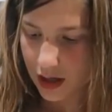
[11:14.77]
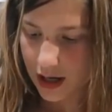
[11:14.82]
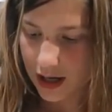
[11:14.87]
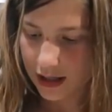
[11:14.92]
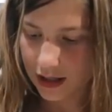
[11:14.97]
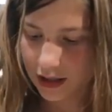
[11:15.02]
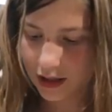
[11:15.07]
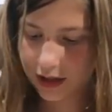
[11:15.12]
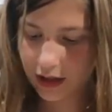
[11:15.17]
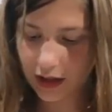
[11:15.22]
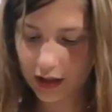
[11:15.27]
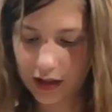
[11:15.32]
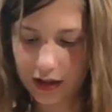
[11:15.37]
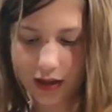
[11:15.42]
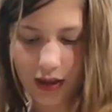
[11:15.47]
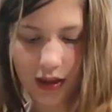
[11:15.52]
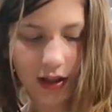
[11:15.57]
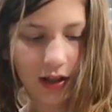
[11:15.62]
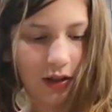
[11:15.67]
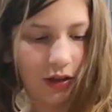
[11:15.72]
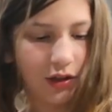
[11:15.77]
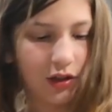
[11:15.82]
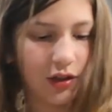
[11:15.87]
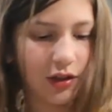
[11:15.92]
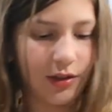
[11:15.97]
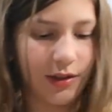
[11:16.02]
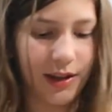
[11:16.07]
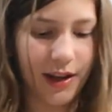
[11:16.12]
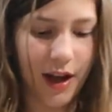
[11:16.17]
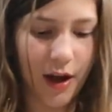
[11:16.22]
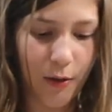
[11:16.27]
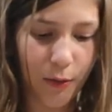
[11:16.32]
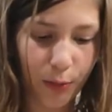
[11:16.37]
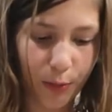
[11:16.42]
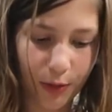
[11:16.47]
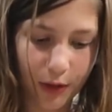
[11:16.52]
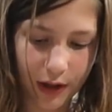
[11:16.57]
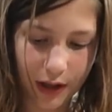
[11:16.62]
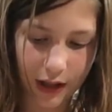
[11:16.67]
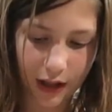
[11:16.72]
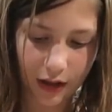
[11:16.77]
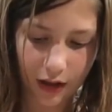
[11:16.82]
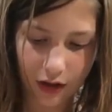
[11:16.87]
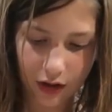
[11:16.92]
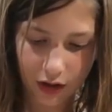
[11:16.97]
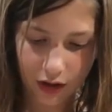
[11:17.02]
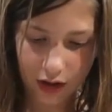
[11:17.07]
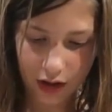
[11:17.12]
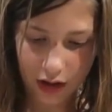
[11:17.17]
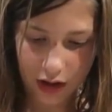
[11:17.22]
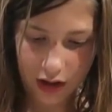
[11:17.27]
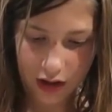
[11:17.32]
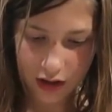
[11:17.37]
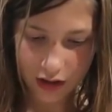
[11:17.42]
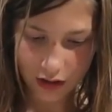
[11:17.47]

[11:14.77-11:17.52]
I think they're turning out pretty good.